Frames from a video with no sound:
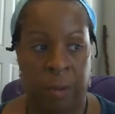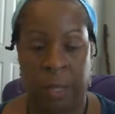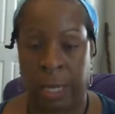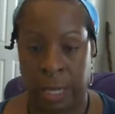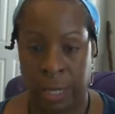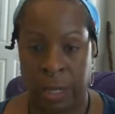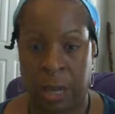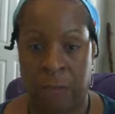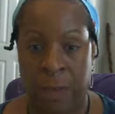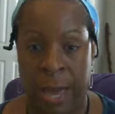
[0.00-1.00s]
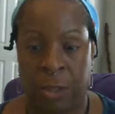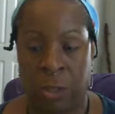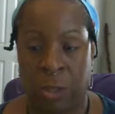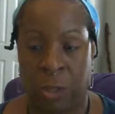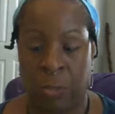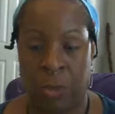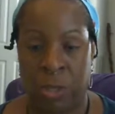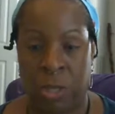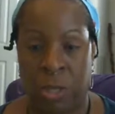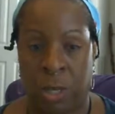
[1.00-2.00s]
they need to come back to their
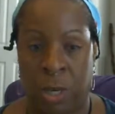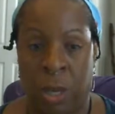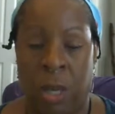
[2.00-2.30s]
position.